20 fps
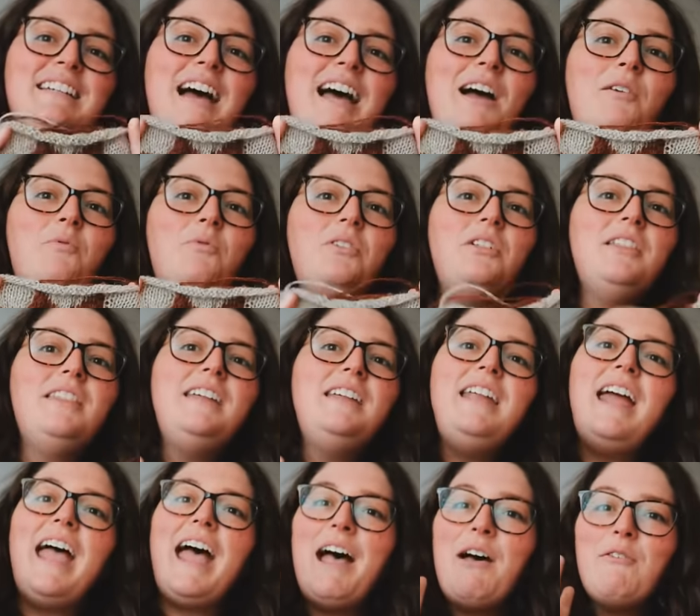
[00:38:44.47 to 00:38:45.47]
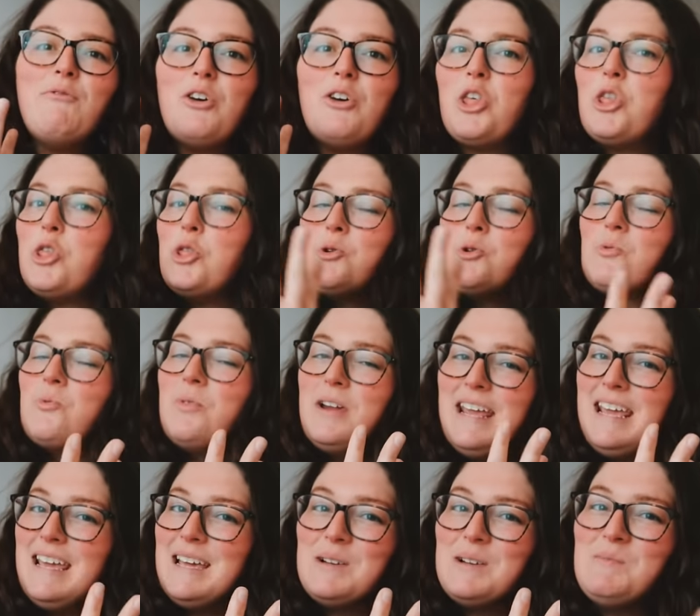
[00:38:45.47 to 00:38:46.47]
I will then have
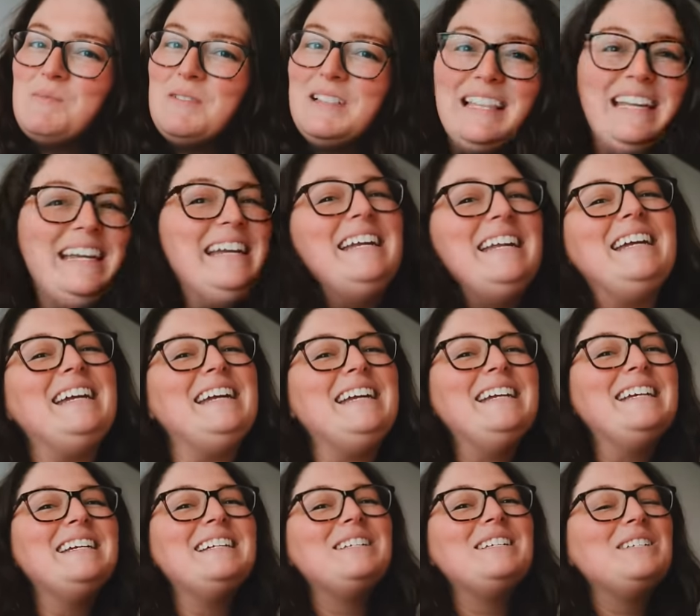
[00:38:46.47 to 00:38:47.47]
3 completed